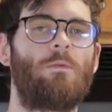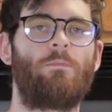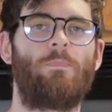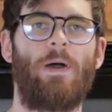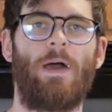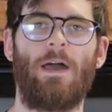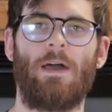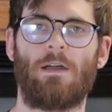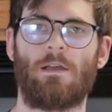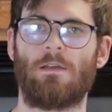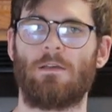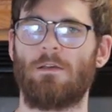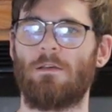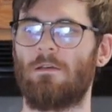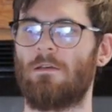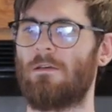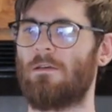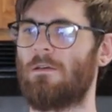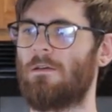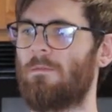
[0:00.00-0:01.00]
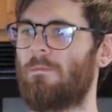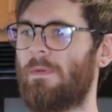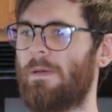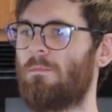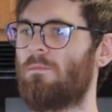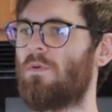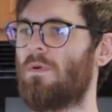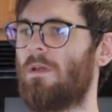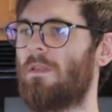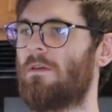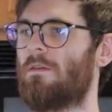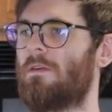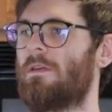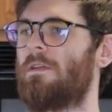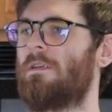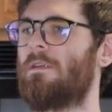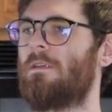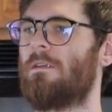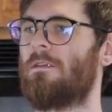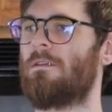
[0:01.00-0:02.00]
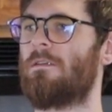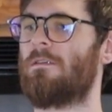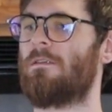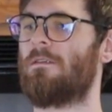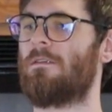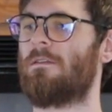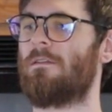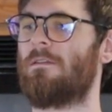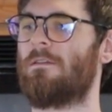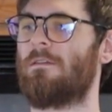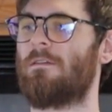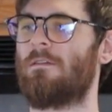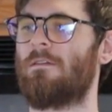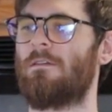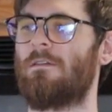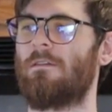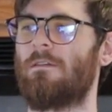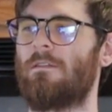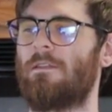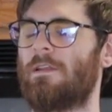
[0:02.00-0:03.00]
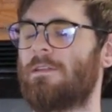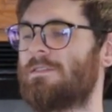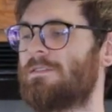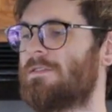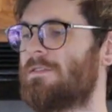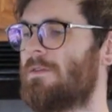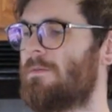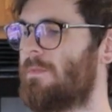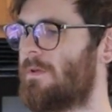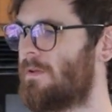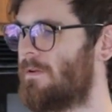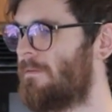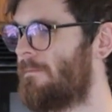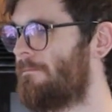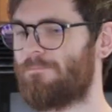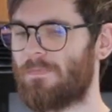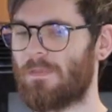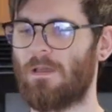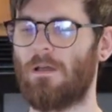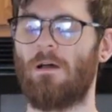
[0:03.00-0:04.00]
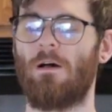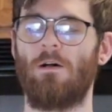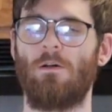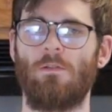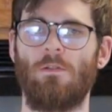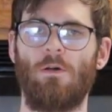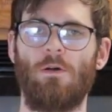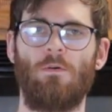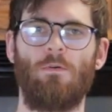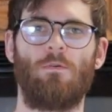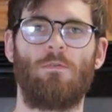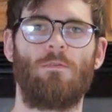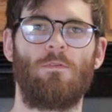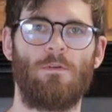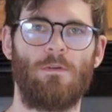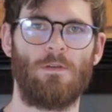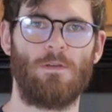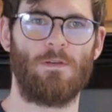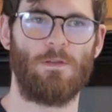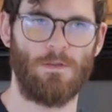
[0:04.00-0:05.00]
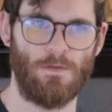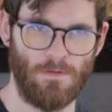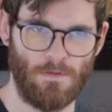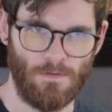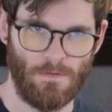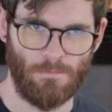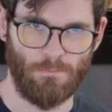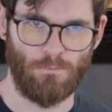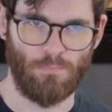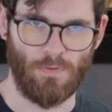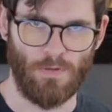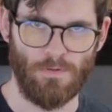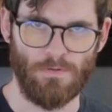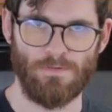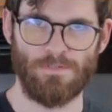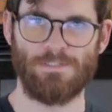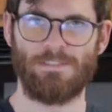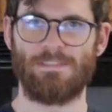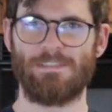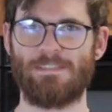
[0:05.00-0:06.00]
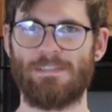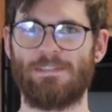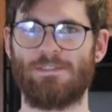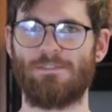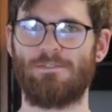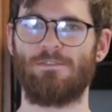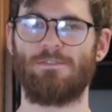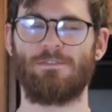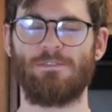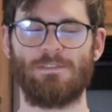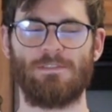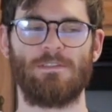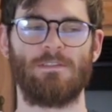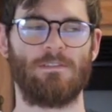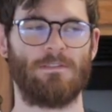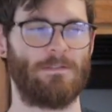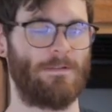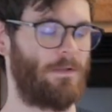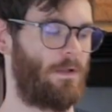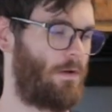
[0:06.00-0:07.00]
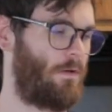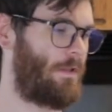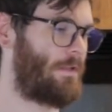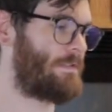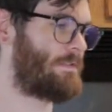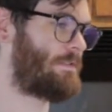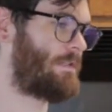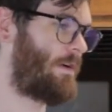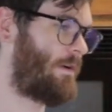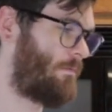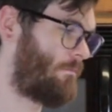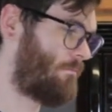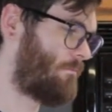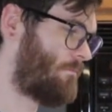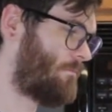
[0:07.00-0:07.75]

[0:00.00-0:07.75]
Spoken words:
Welcome back, my brethren. That's stupid. Hello, brothers and sisters. Oh, that's dumb.